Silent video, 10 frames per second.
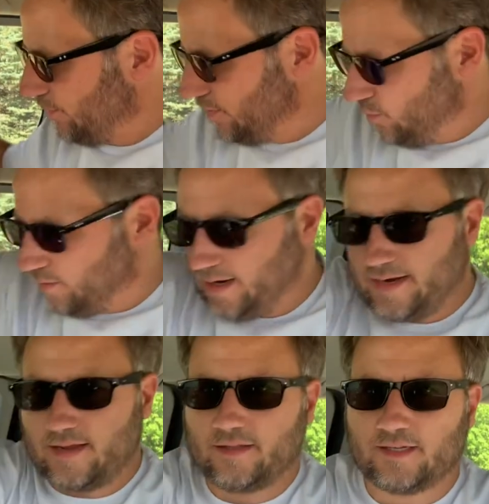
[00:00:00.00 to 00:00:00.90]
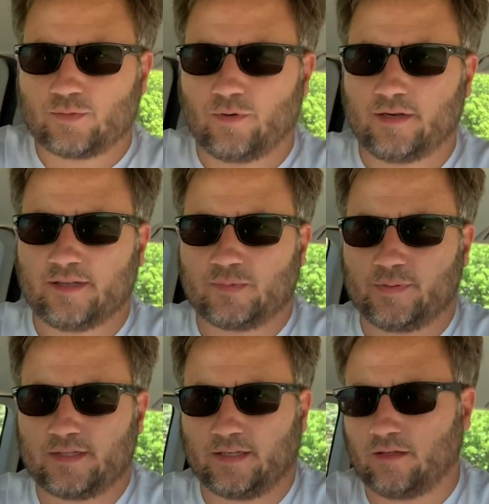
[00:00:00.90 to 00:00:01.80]
where you want it. This one, this
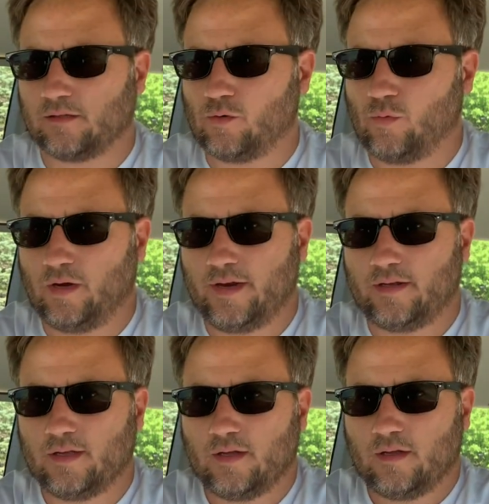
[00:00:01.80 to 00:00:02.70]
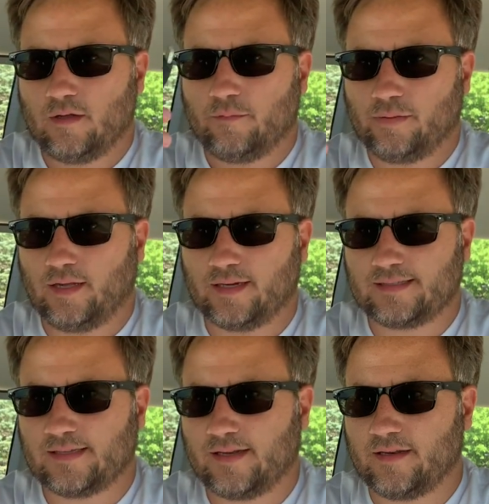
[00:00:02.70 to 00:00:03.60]
particular one
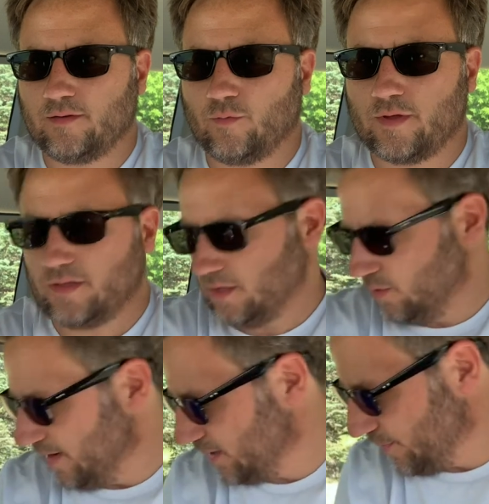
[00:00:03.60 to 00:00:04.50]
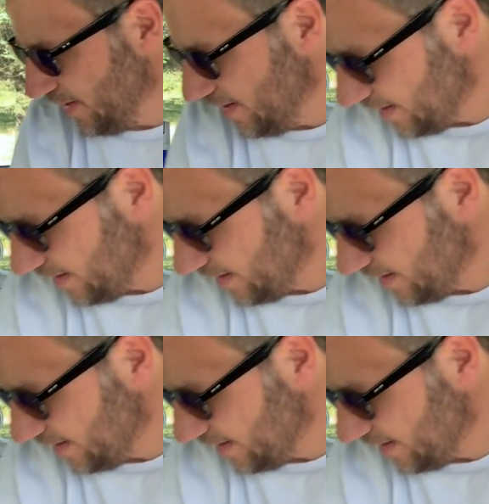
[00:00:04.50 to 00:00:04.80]
plugs in with a USB